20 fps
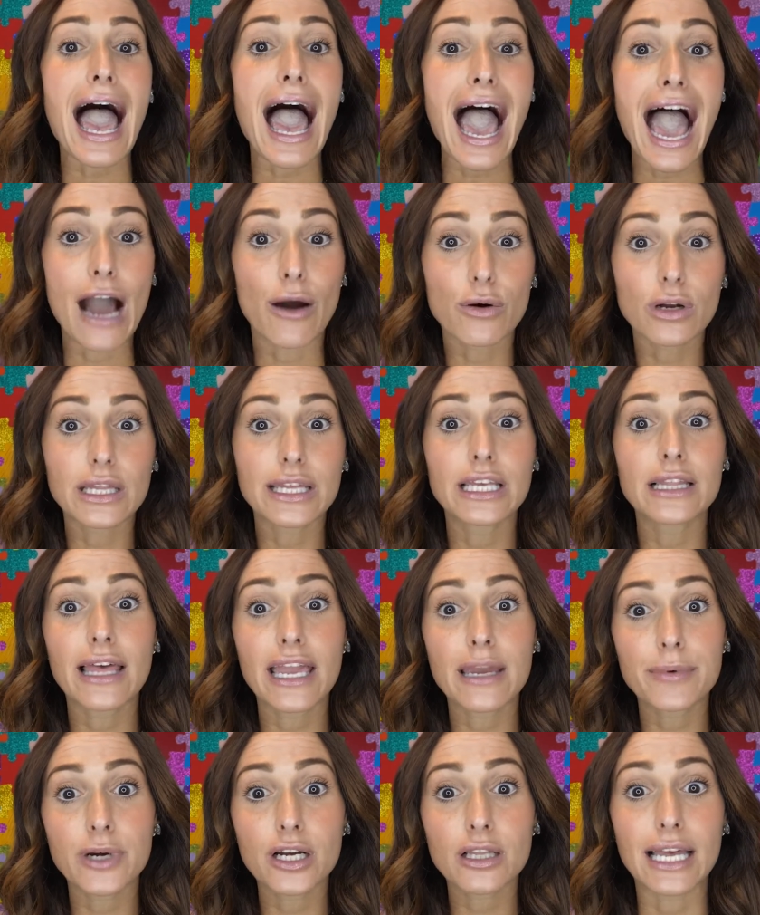hourly
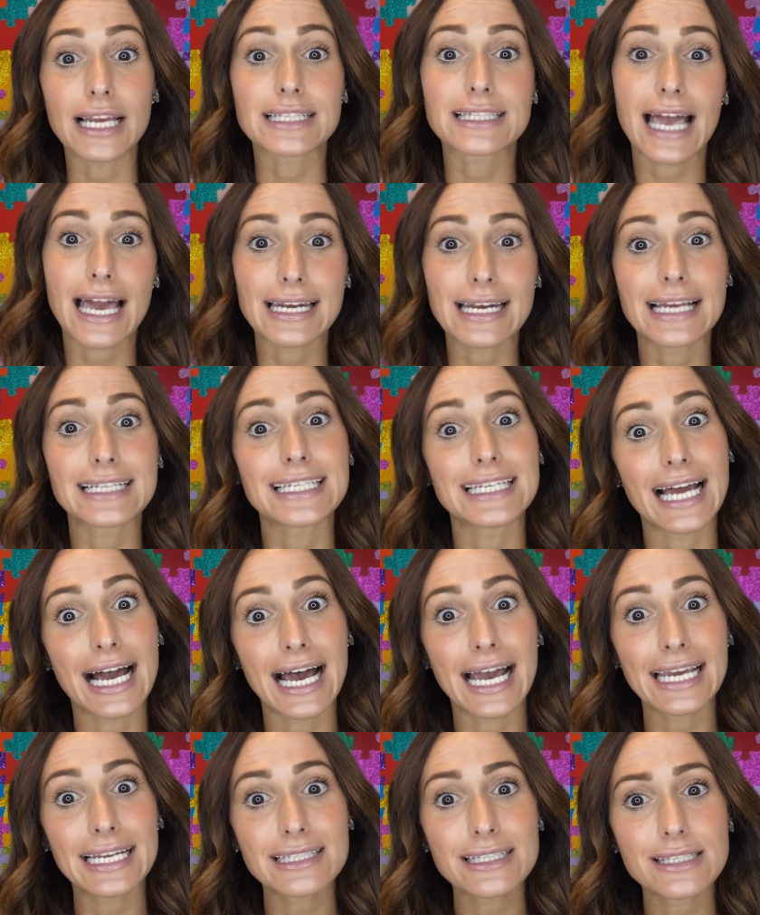labor like
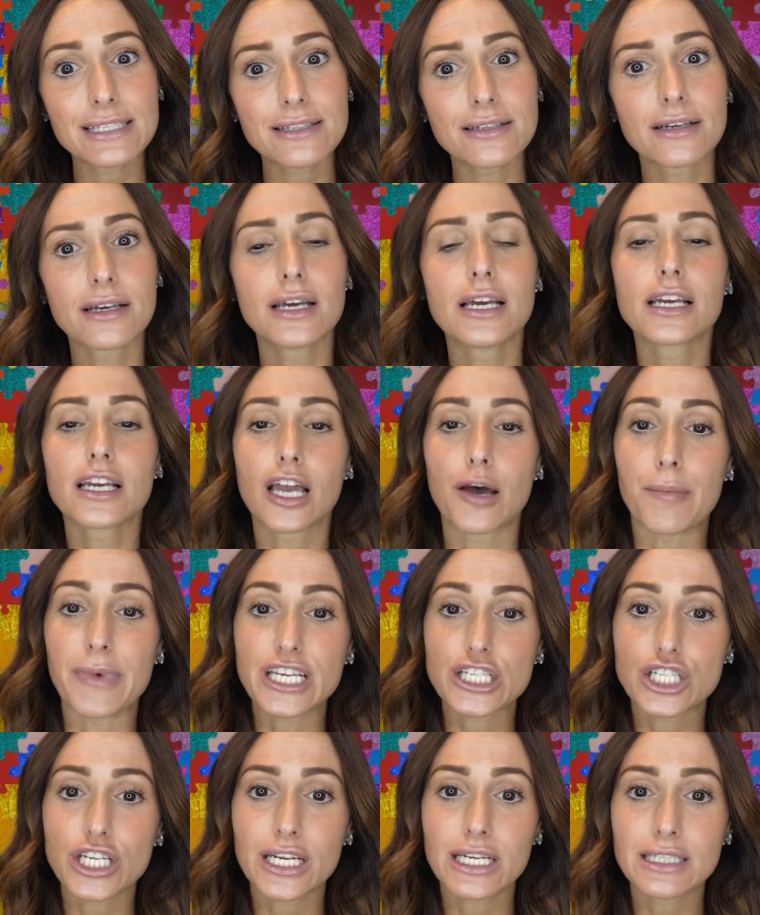1099s,
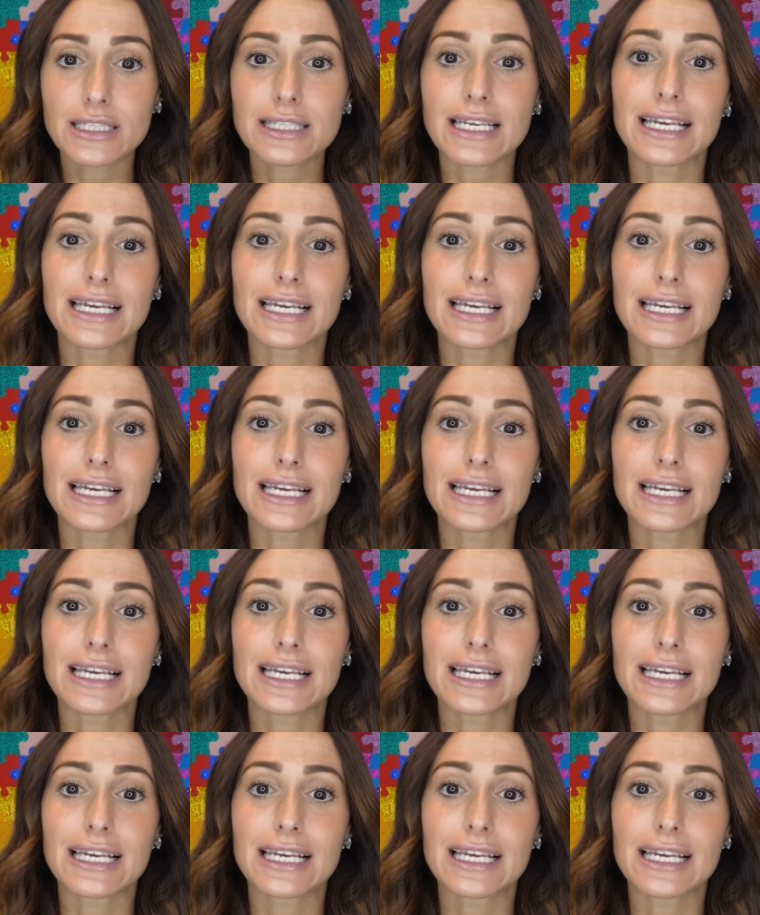commissions,